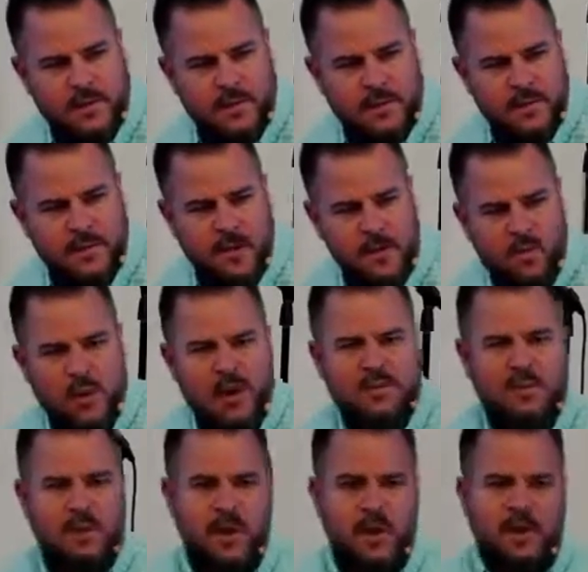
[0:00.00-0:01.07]
and
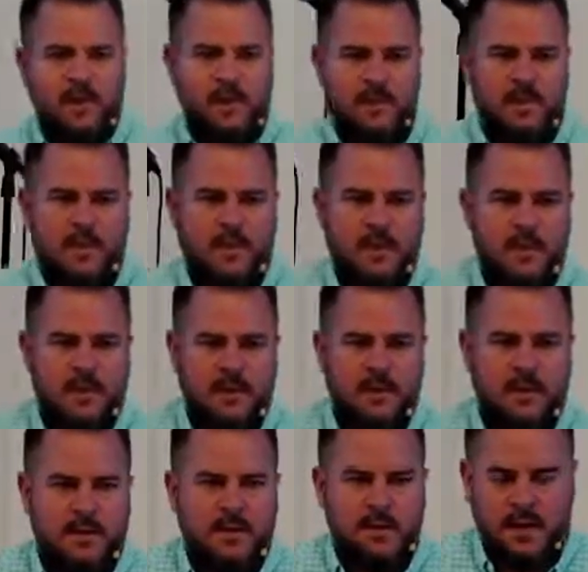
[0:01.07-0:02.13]
resurrect them.
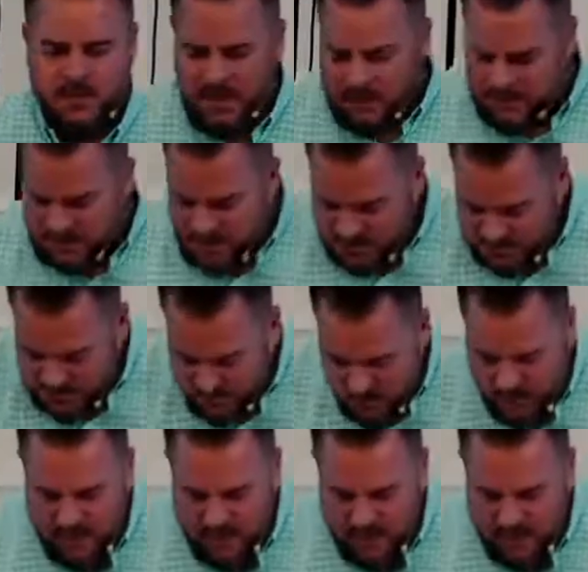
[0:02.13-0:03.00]
If this is your story,